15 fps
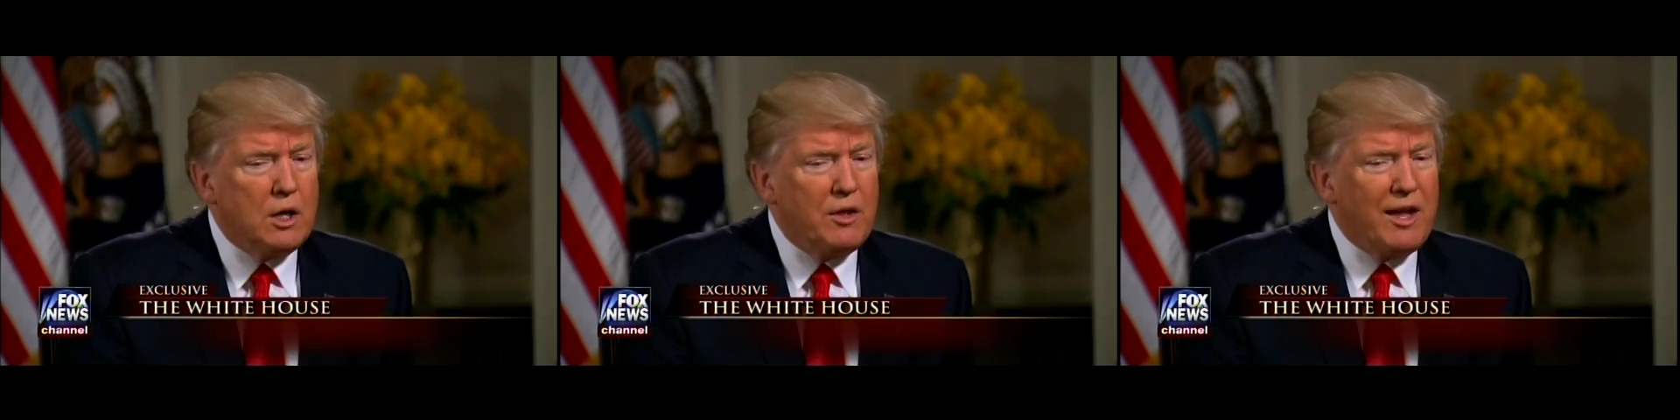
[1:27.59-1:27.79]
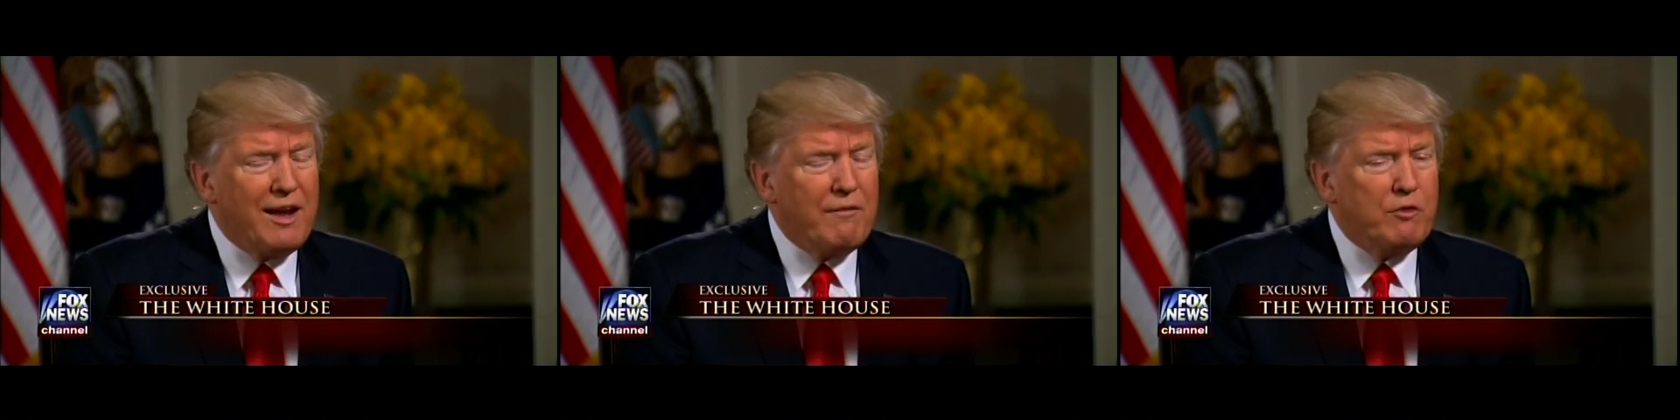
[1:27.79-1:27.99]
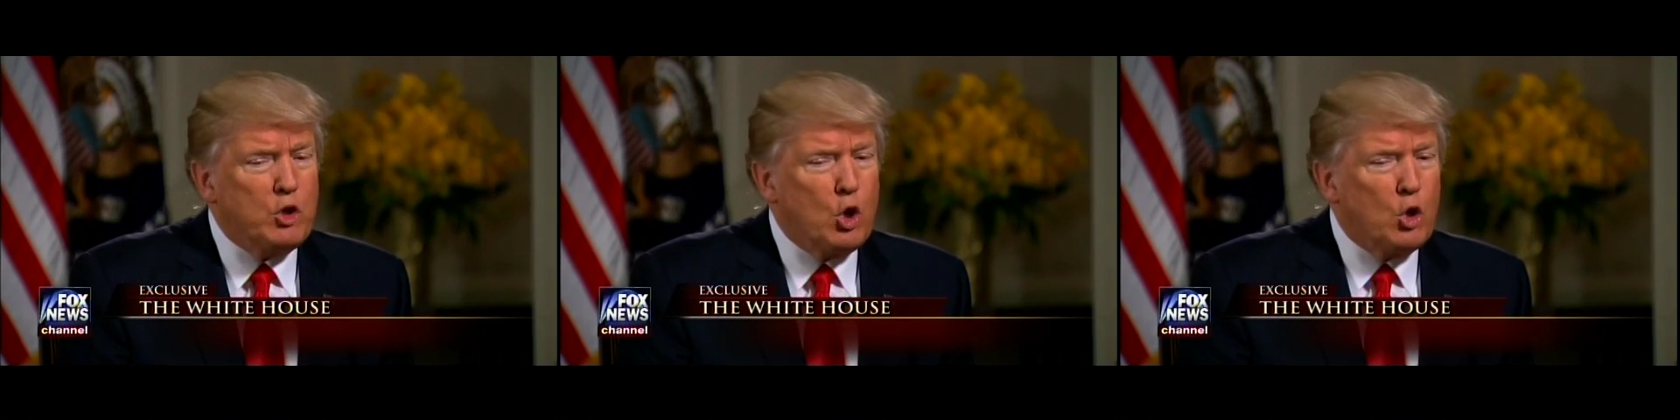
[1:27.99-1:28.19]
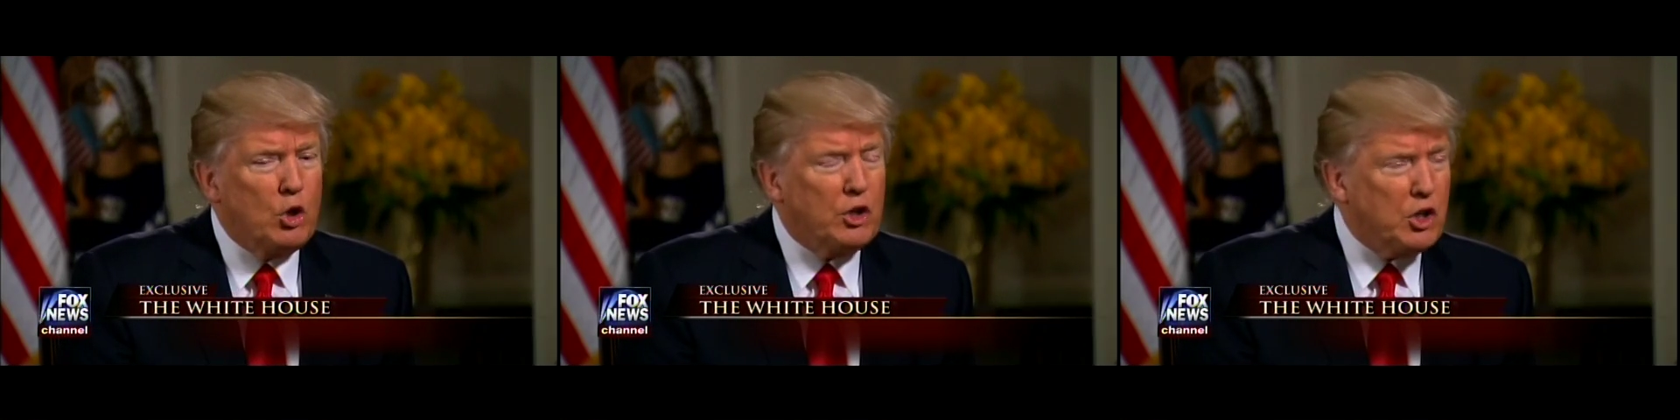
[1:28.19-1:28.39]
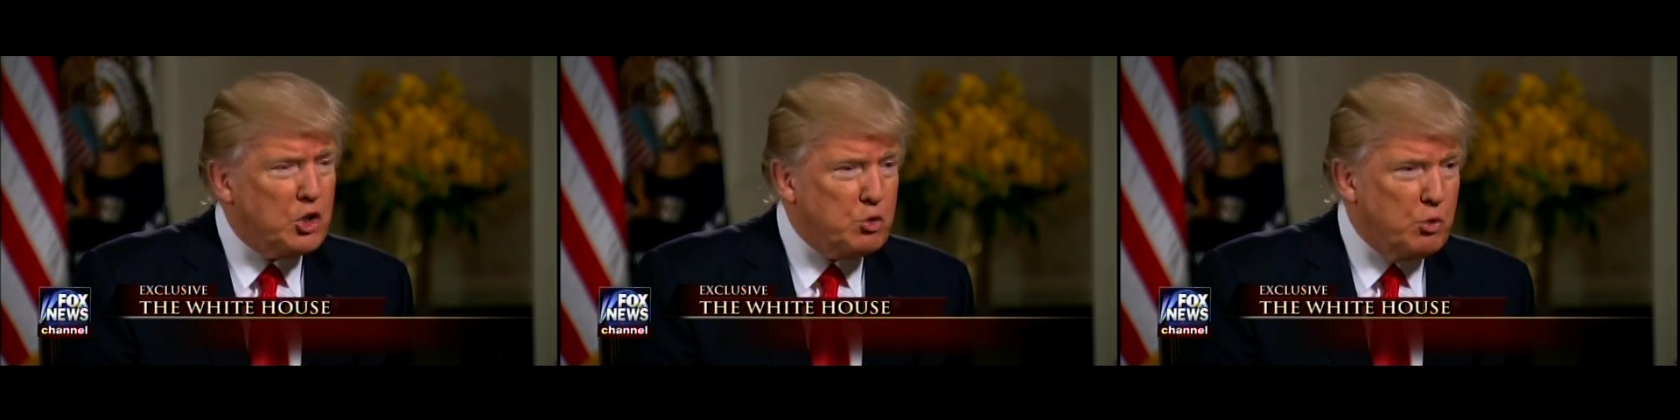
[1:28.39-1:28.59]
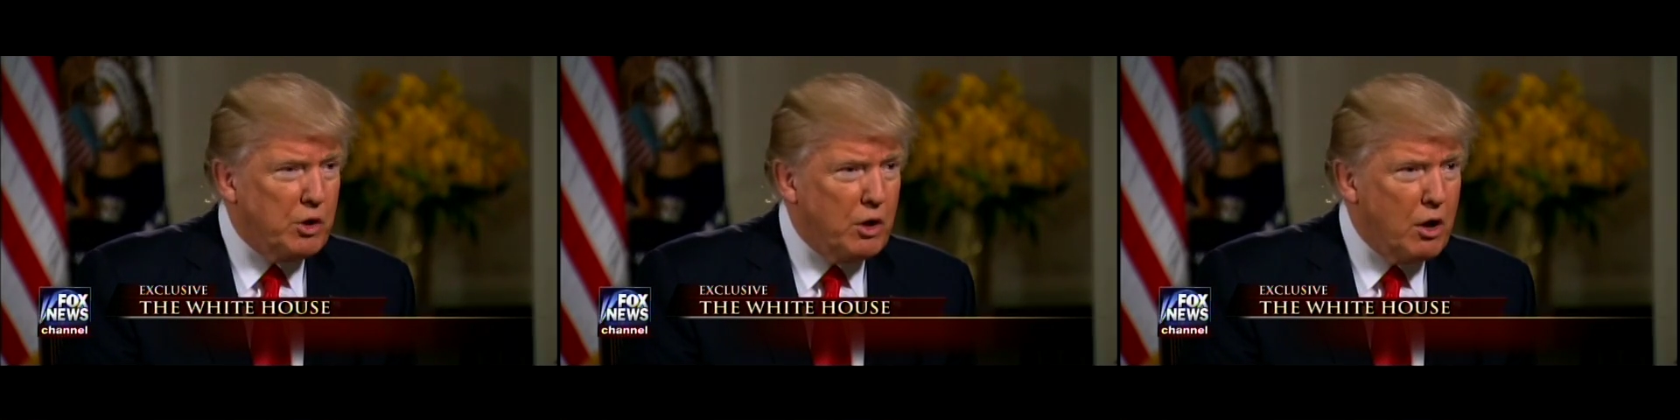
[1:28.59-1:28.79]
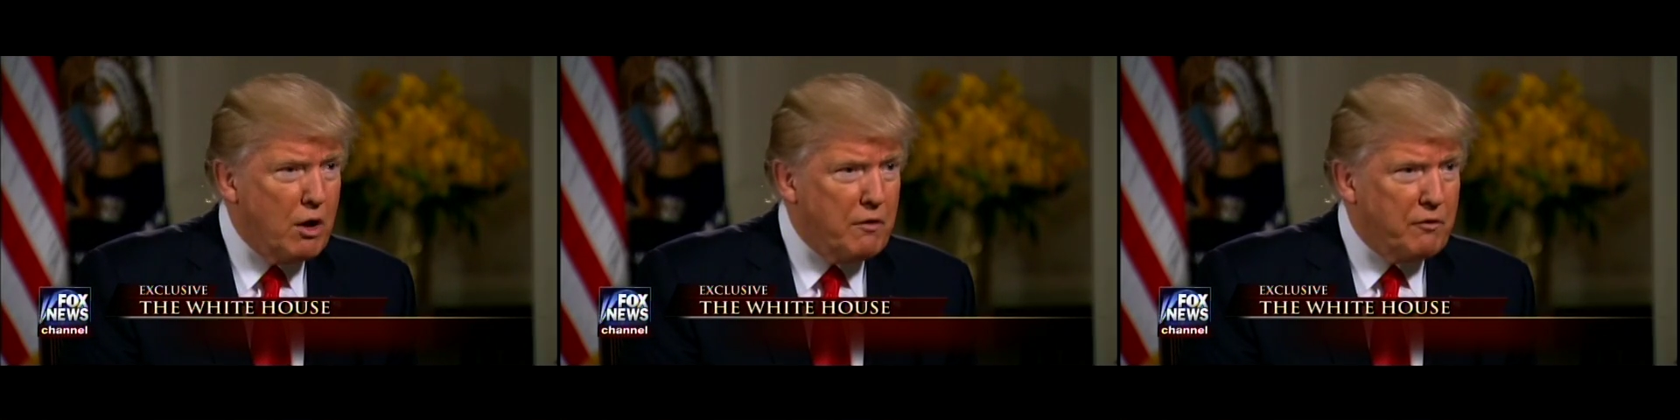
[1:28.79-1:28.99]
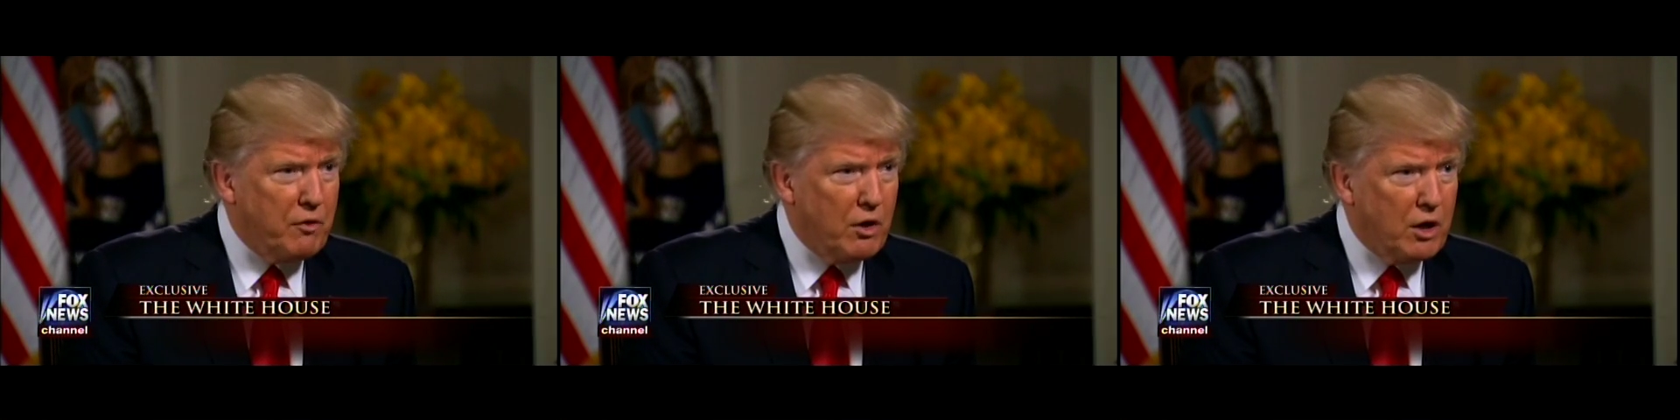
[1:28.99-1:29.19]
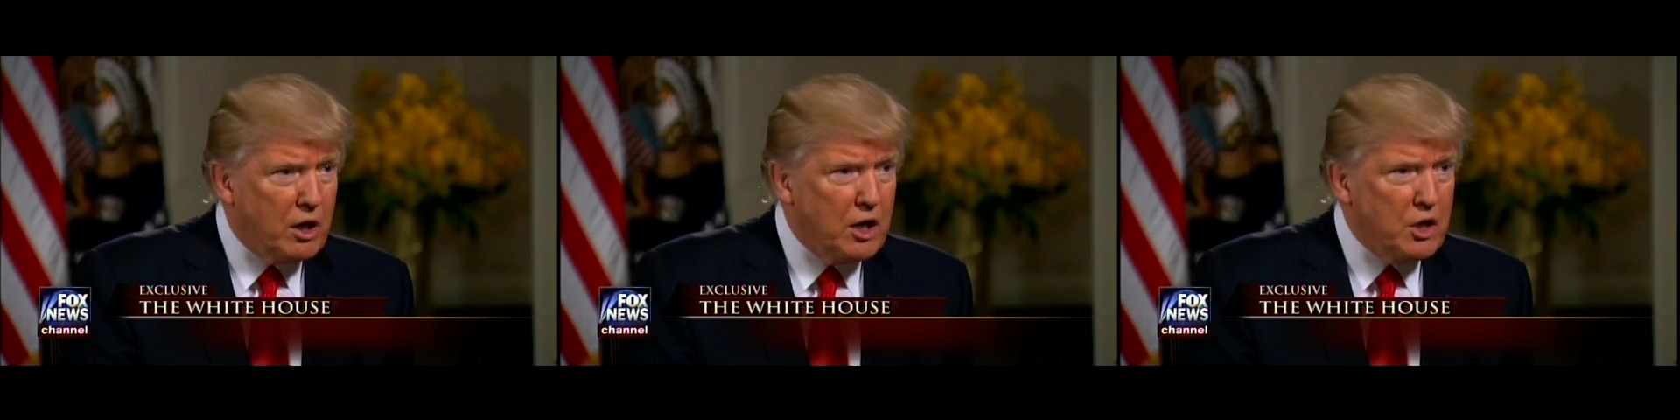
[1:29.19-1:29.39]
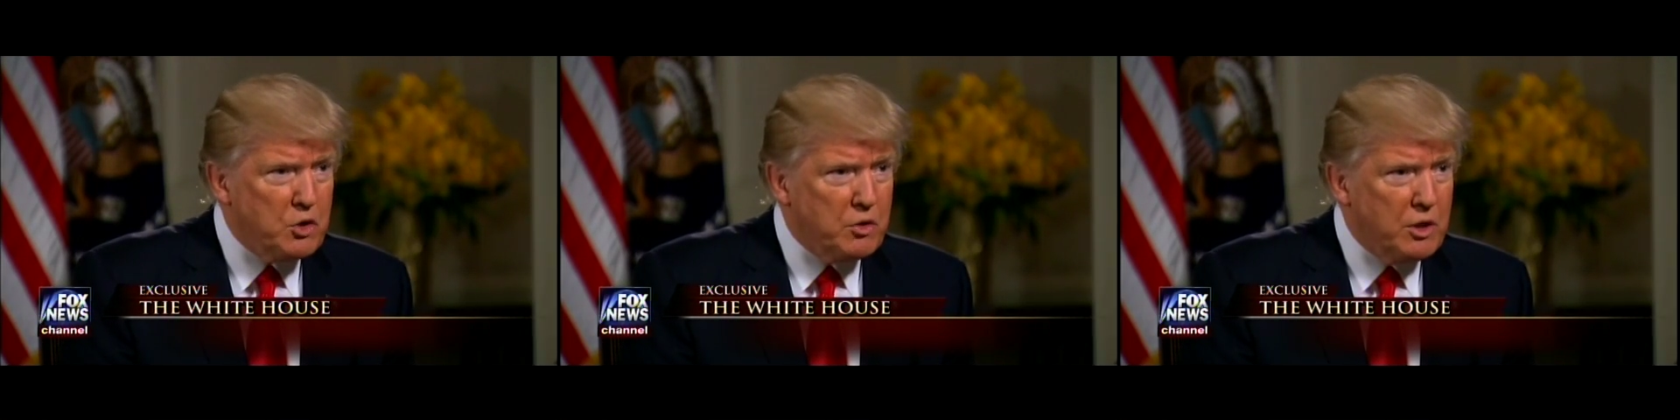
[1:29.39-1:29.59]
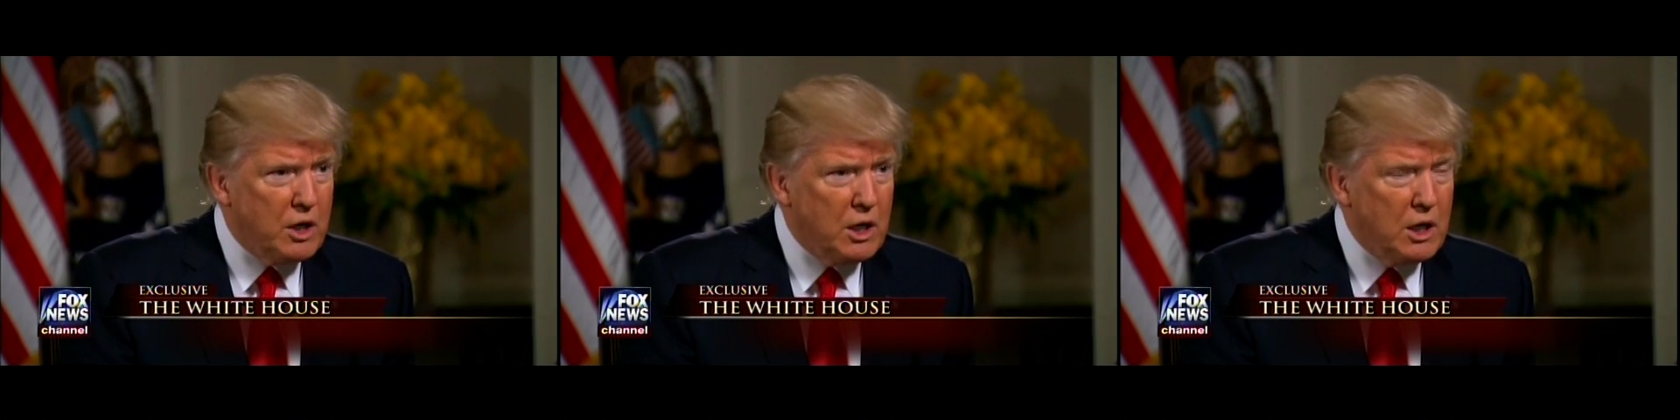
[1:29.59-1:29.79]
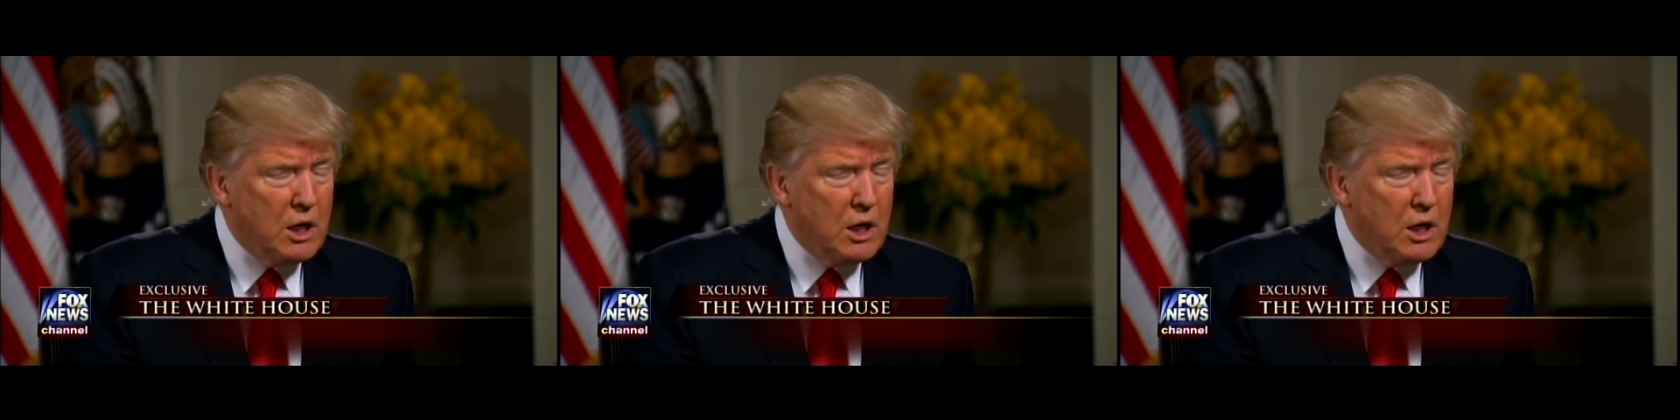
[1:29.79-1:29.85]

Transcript: They have total disregard for our country.